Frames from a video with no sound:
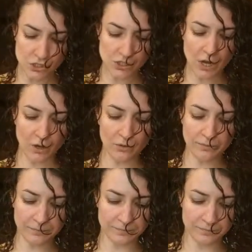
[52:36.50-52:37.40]
So
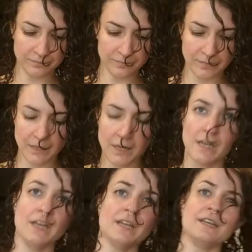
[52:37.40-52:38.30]

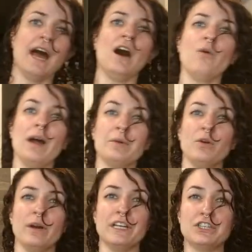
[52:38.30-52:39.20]
now I'm
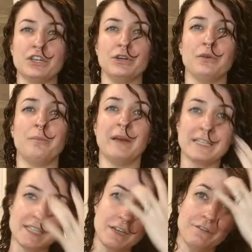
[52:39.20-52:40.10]
going to
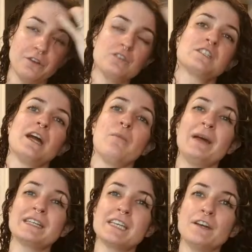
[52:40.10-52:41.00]
pixie diffuse. Now
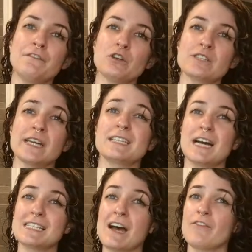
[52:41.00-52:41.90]
pixie diffusing
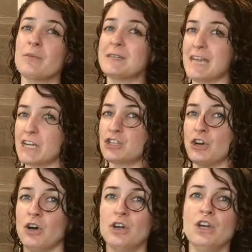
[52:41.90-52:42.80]
does have the
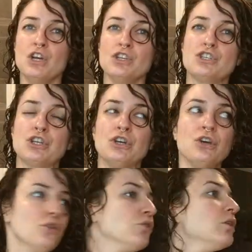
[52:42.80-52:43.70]
potential to
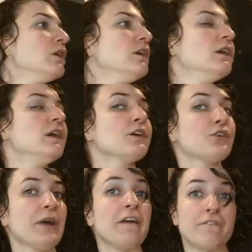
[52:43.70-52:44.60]

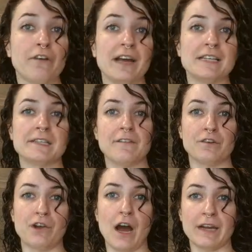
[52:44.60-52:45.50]
create frizz if
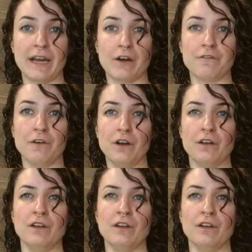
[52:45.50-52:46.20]
you're not careful.